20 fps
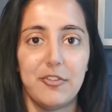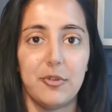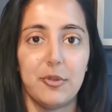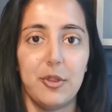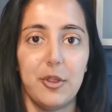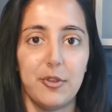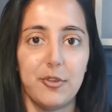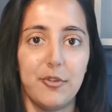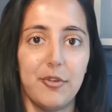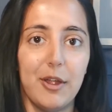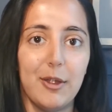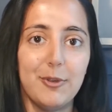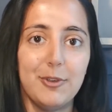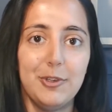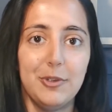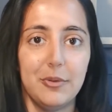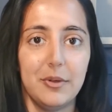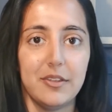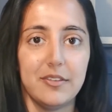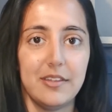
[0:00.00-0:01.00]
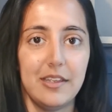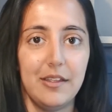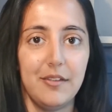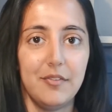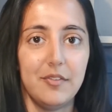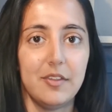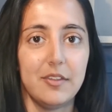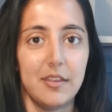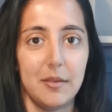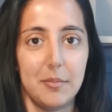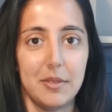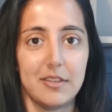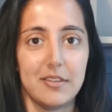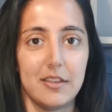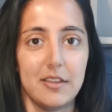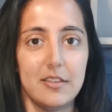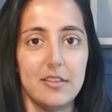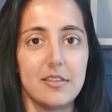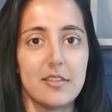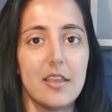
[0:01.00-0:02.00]
sure those around you are safe. Does that make
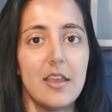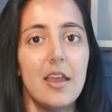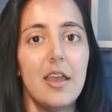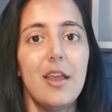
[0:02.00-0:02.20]
sense?